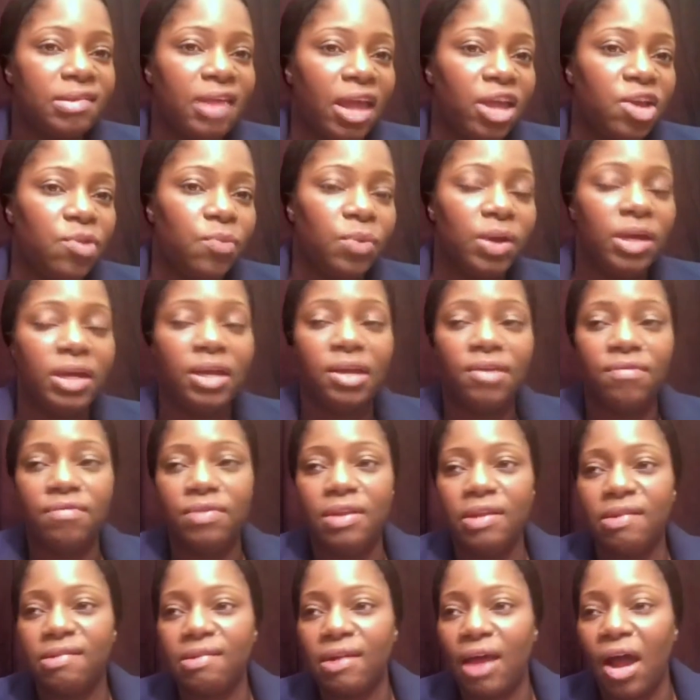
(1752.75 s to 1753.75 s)
that you want to give
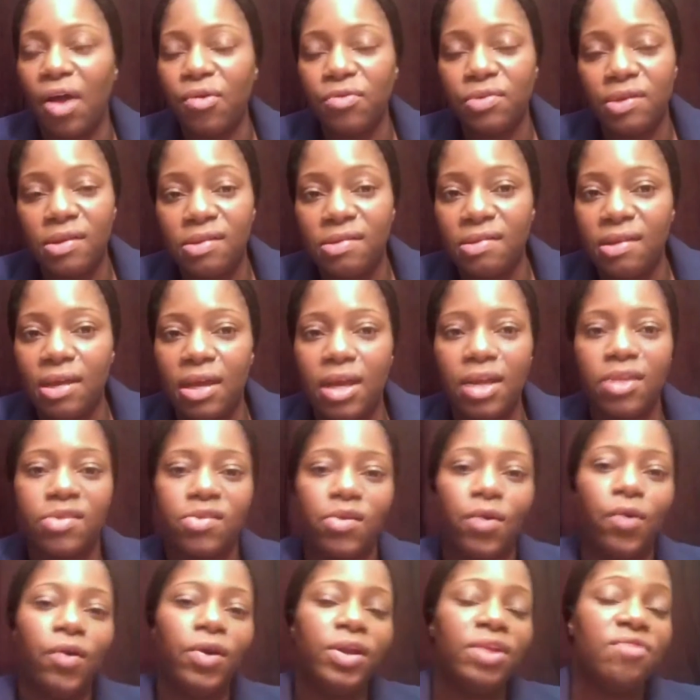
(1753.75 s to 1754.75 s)
discounted tickets
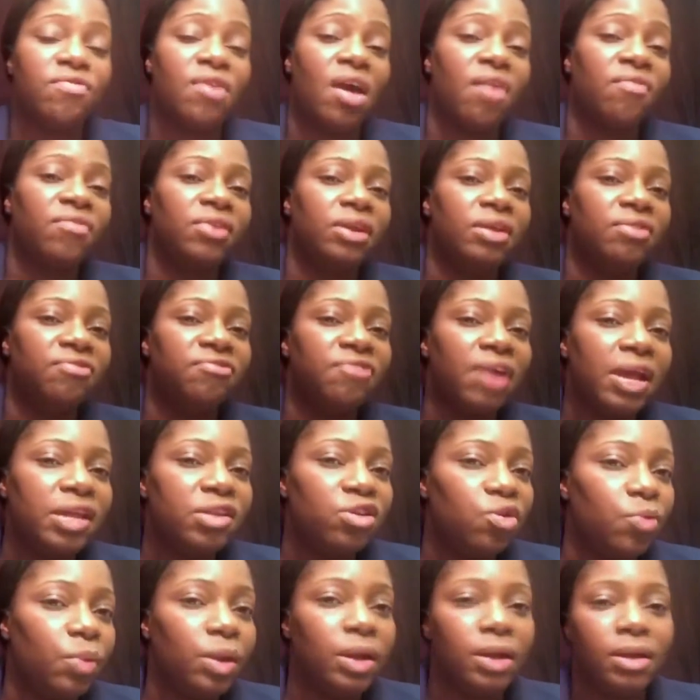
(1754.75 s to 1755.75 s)
on, if you have an event
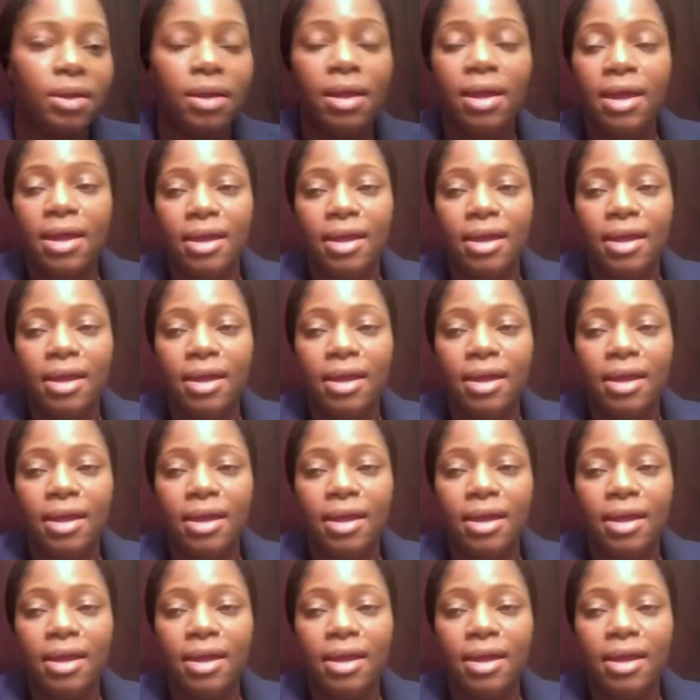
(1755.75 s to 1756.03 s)
you want to